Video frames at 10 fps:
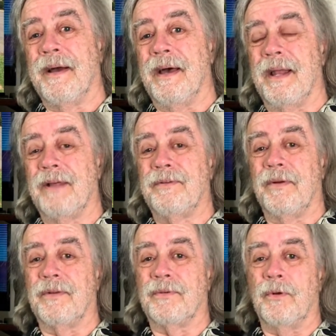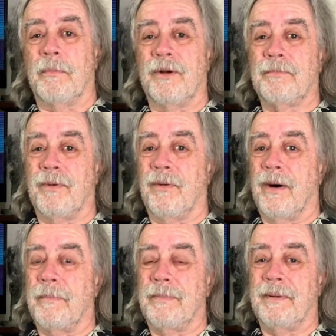And I saw the school bus pull
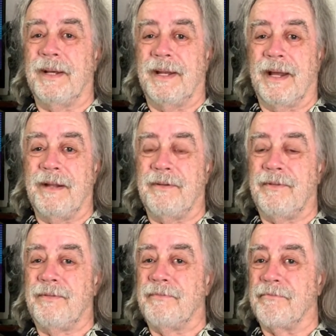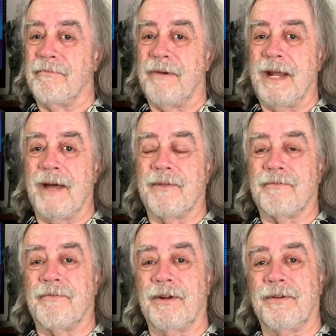up, and I ran out the
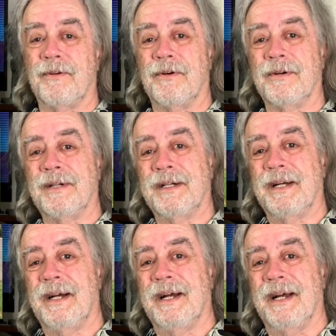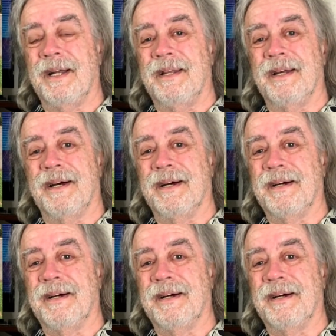front door and a